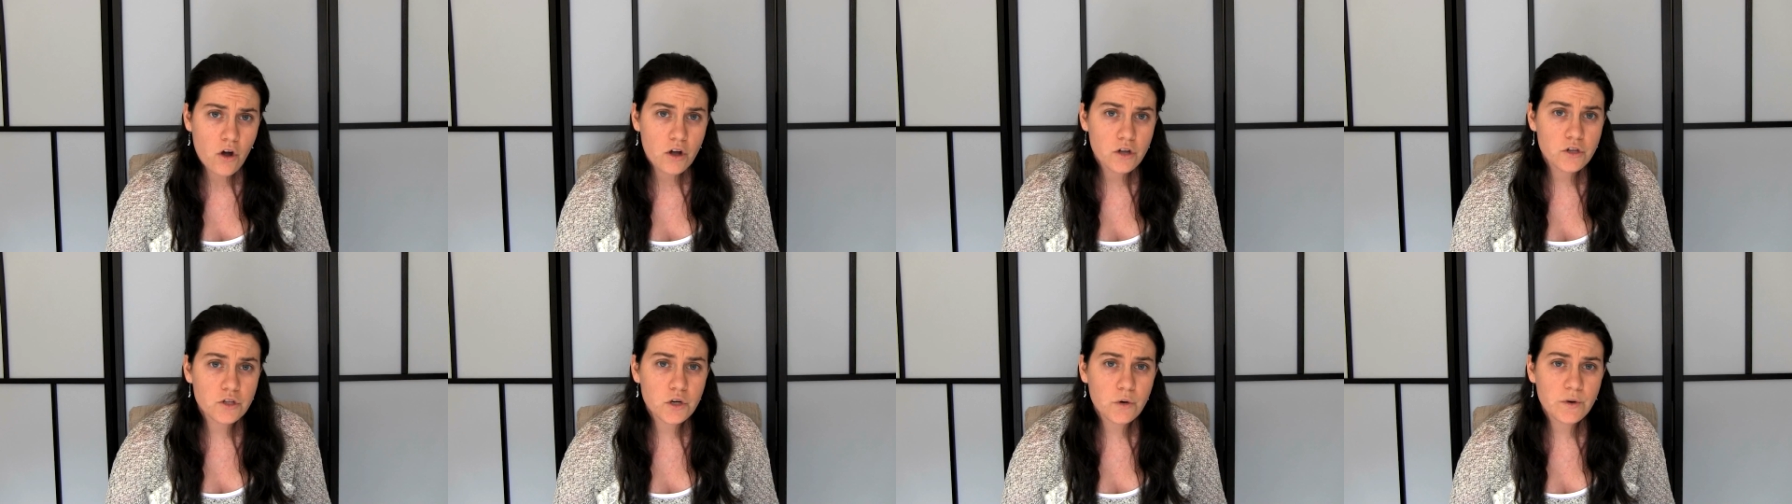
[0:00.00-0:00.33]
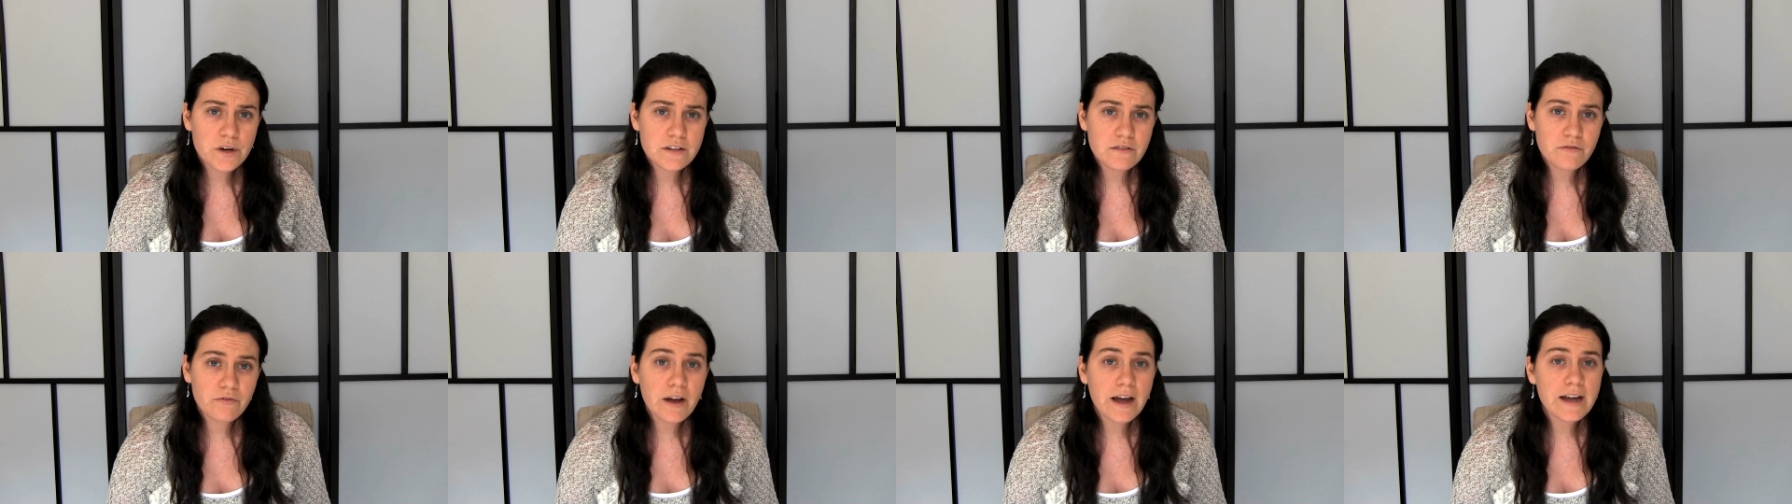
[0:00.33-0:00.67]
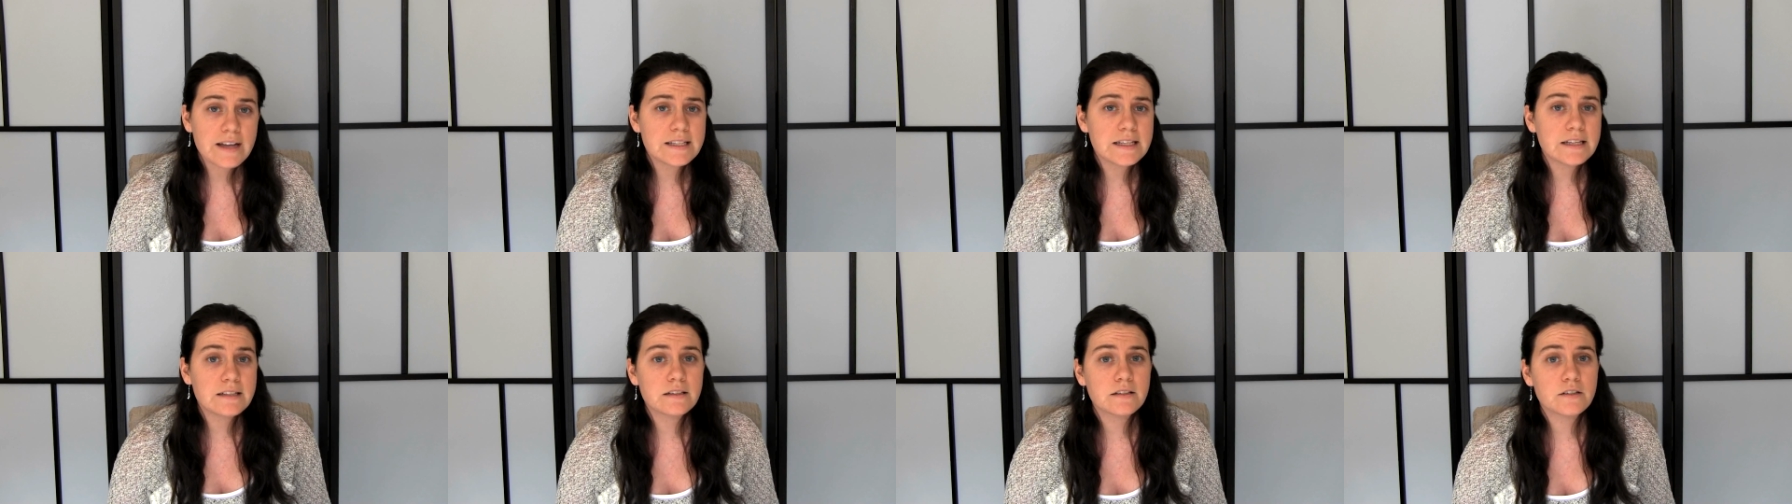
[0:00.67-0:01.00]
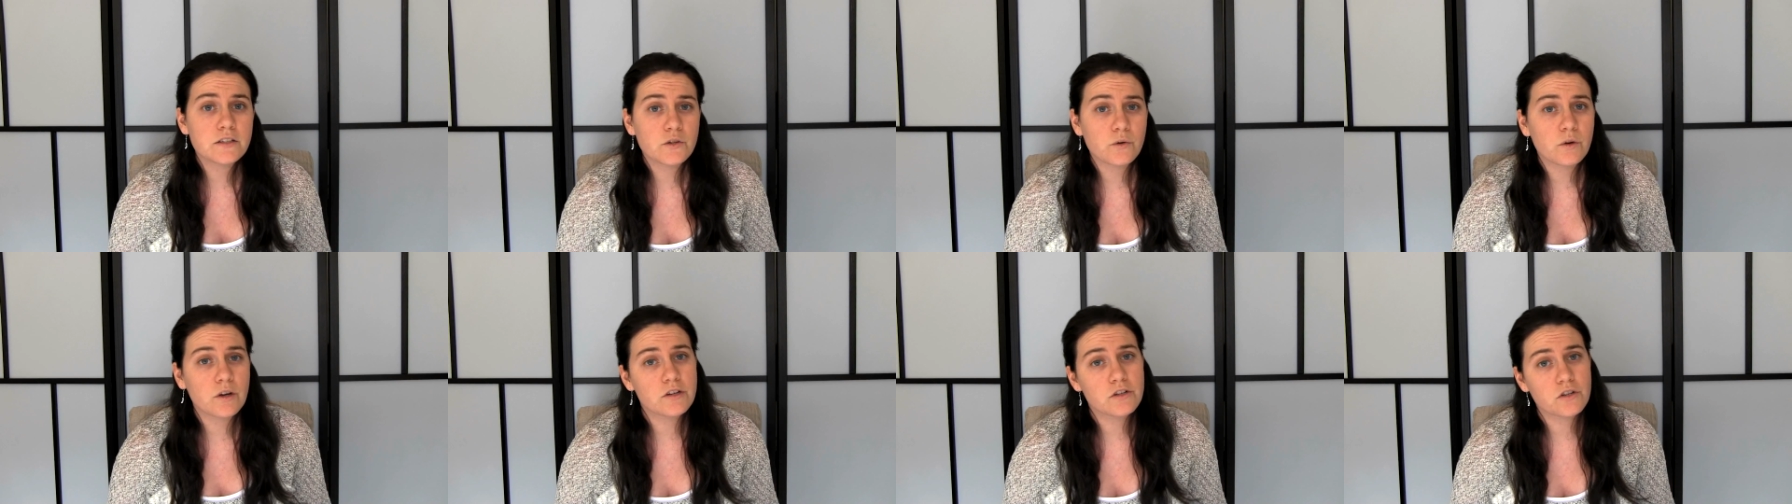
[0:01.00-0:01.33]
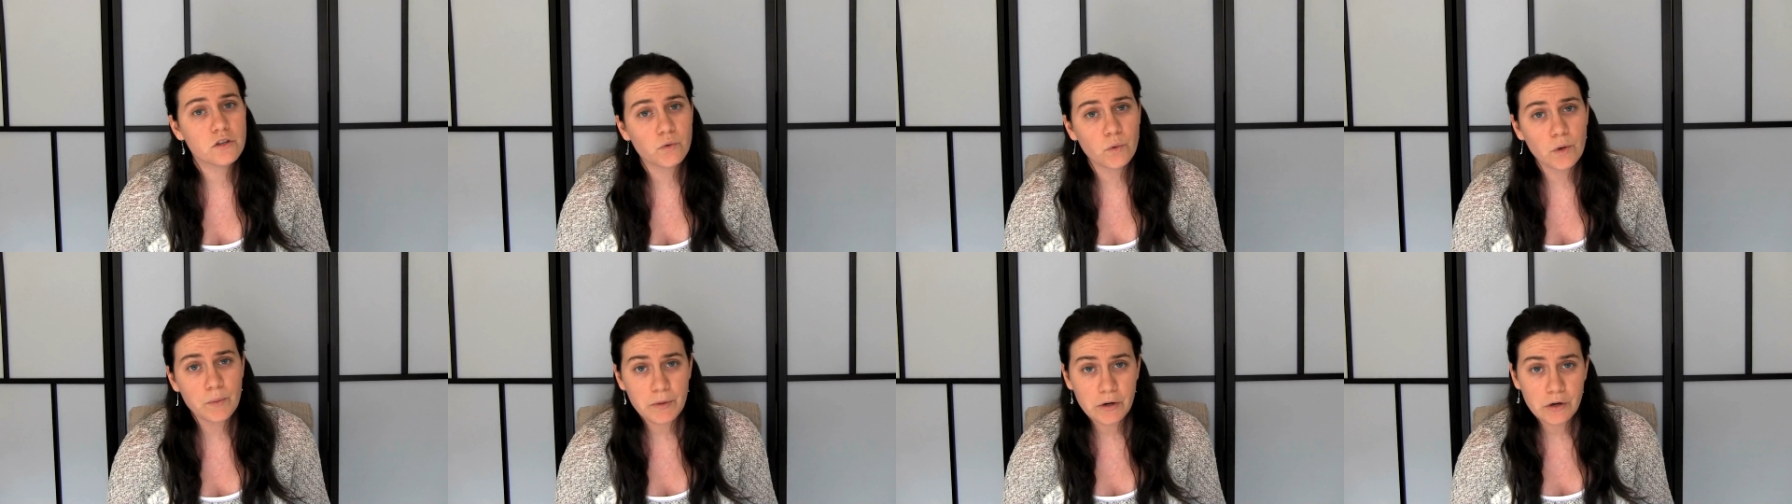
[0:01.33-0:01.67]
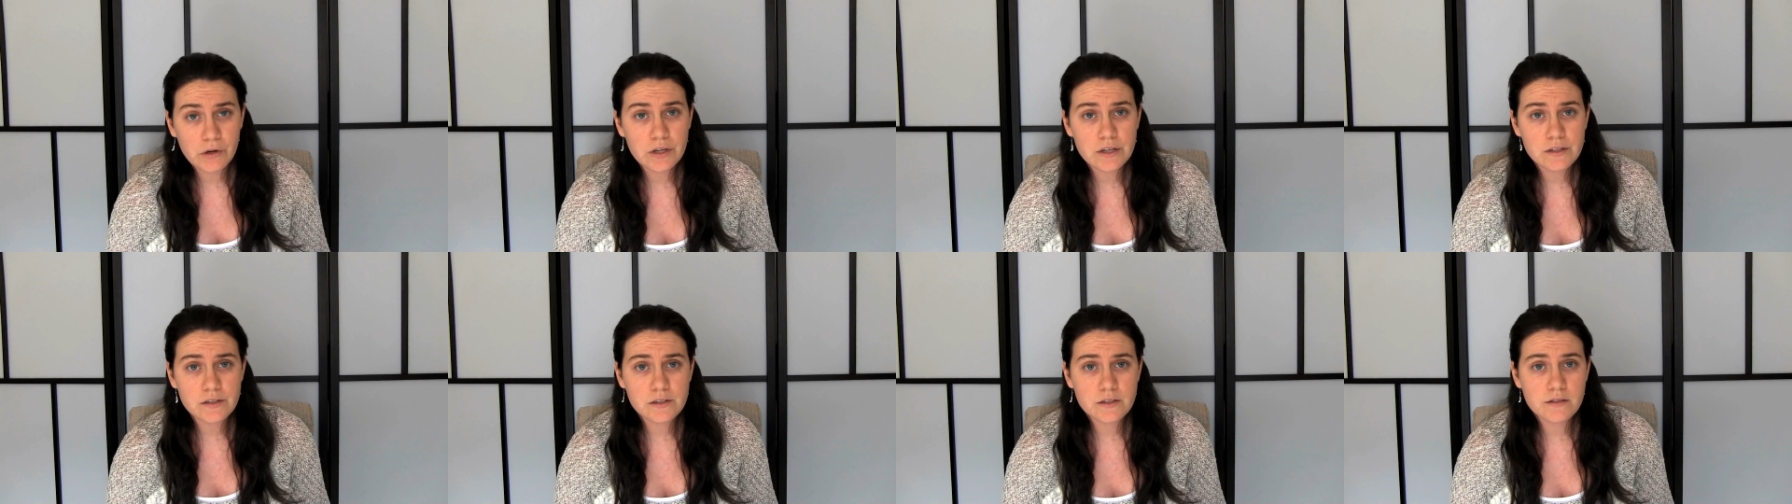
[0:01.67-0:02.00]
and so he divides his history into three
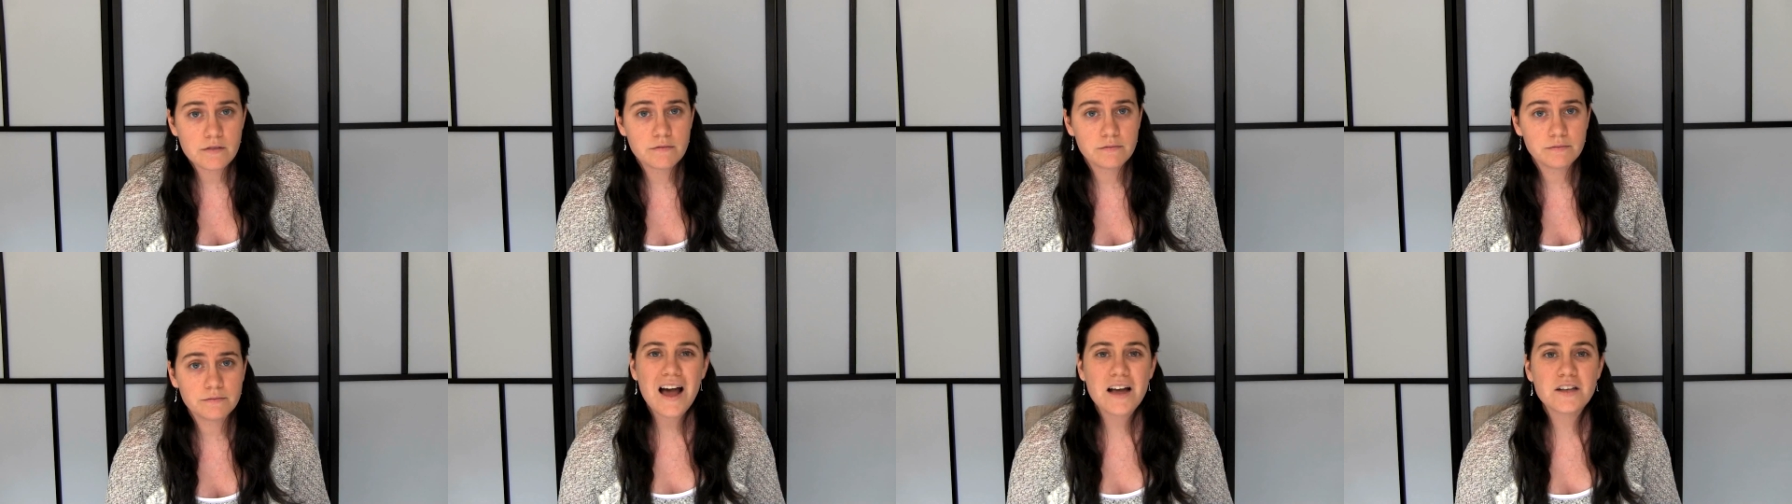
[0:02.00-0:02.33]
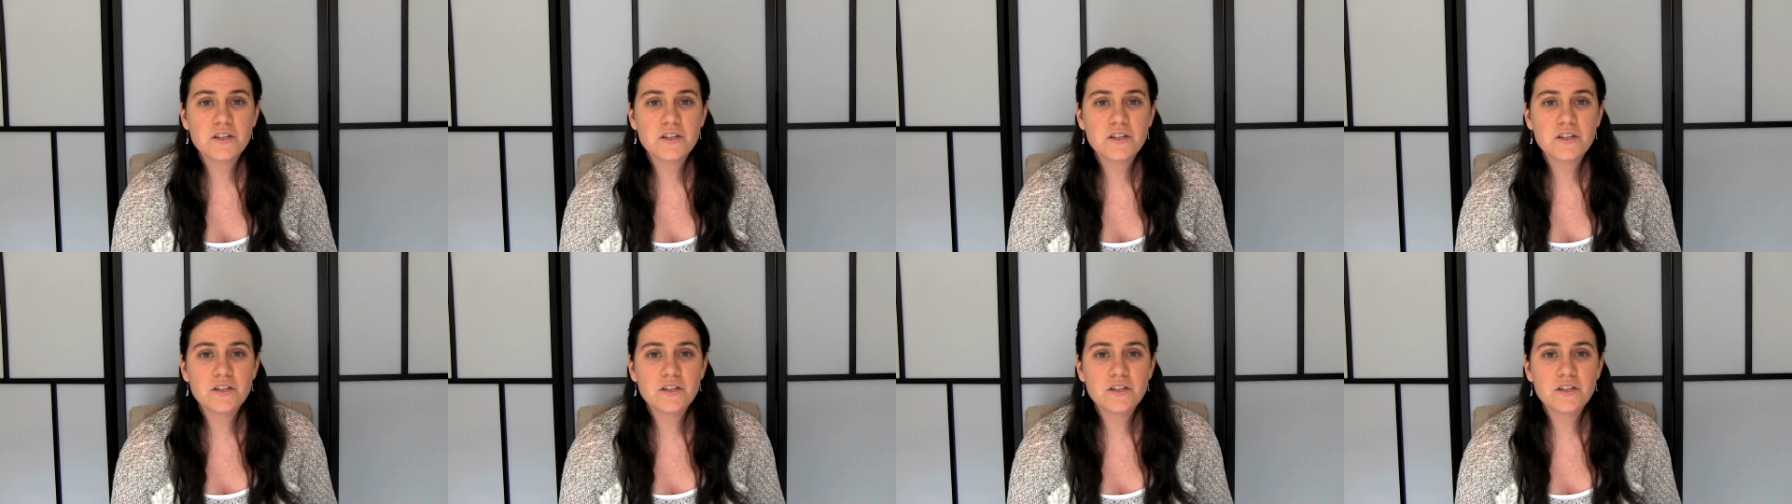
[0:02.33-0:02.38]
periods.